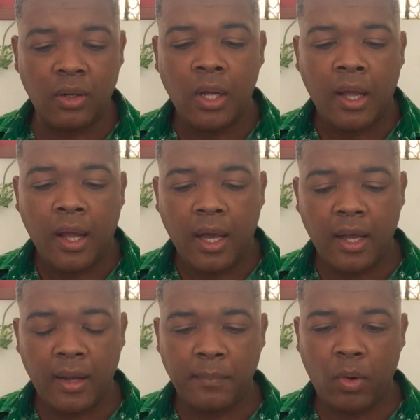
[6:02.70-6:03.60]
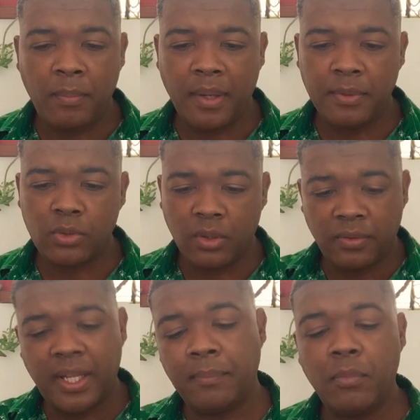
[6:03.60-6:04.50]
know, or maybe sort
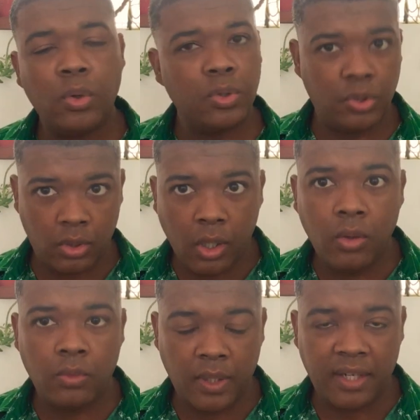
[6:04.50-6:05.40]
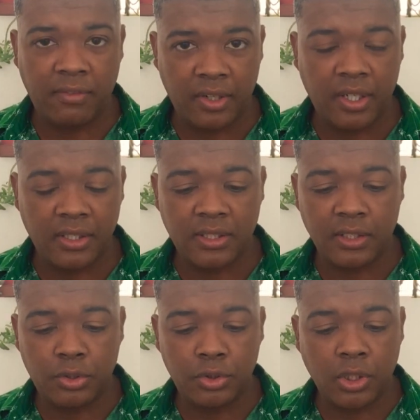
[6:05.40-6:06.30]
of kept more to your own, whatever it is
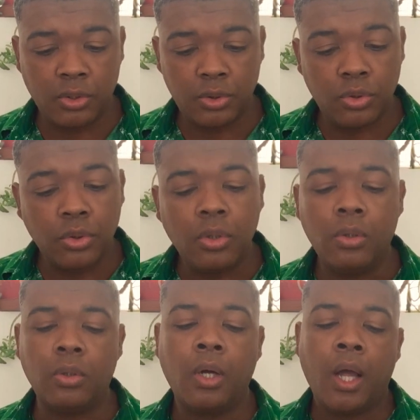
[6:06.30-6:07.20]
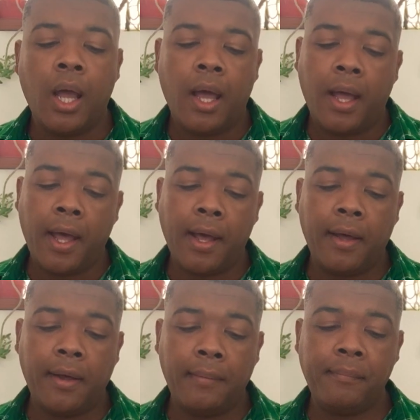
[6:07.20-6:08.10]
that you chose to do,
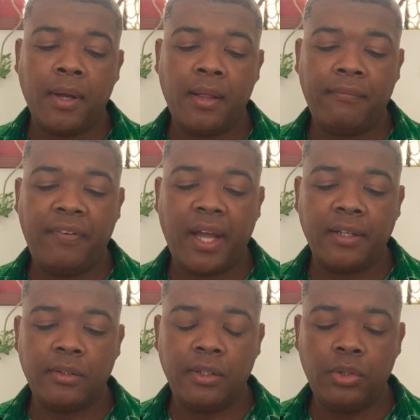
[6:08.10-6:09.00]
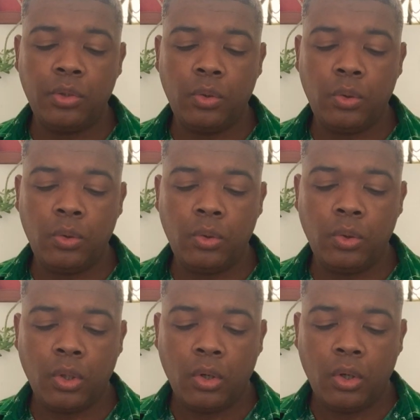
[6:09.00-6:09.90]
that
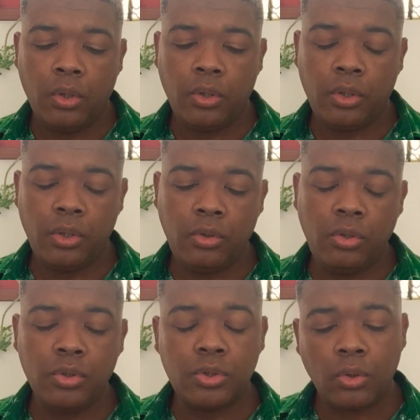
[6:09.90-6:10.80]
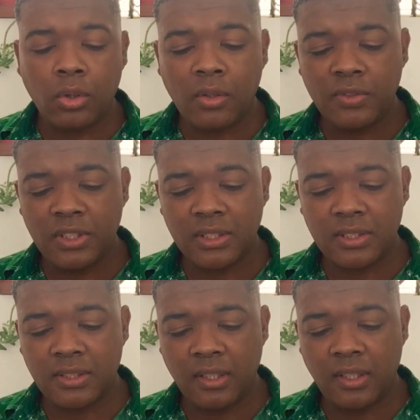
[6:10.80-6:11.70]
you sort of
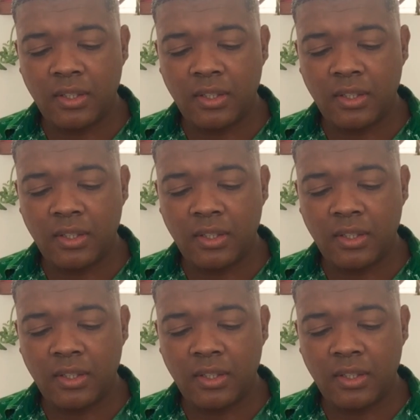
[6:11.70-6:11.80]
just,